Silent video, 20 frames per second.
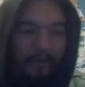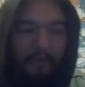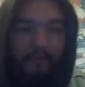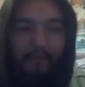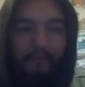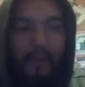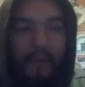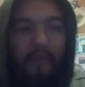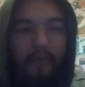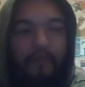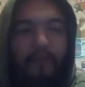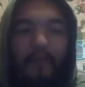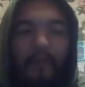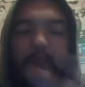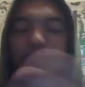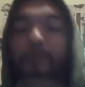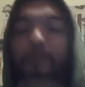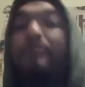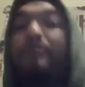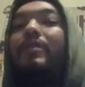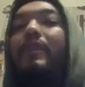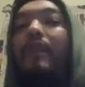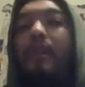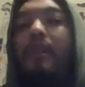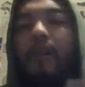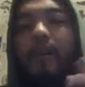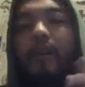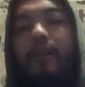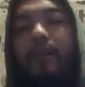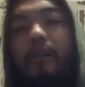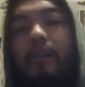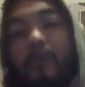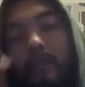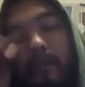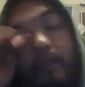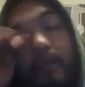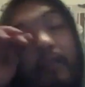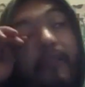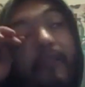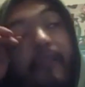another match I saw
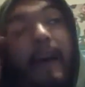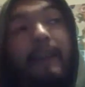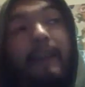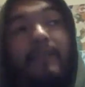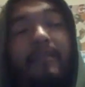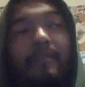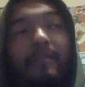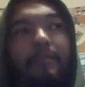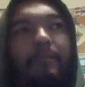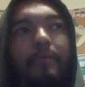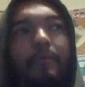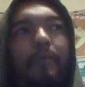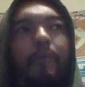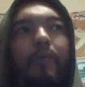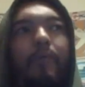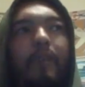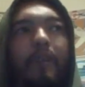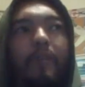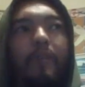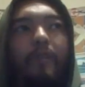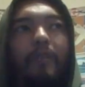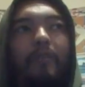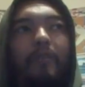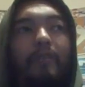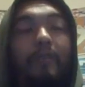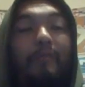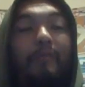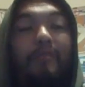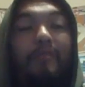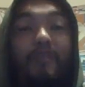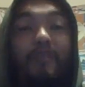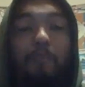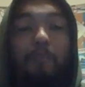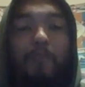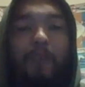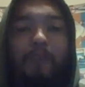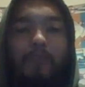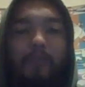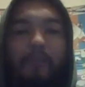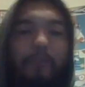last at
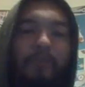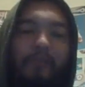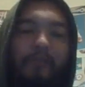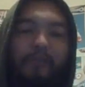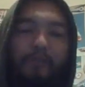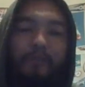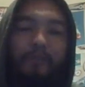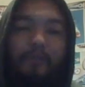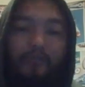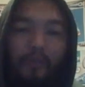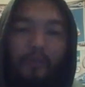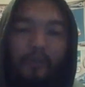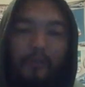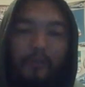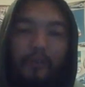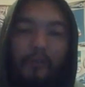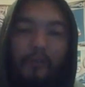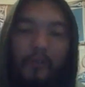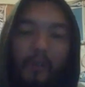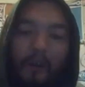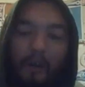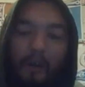WCPW's show.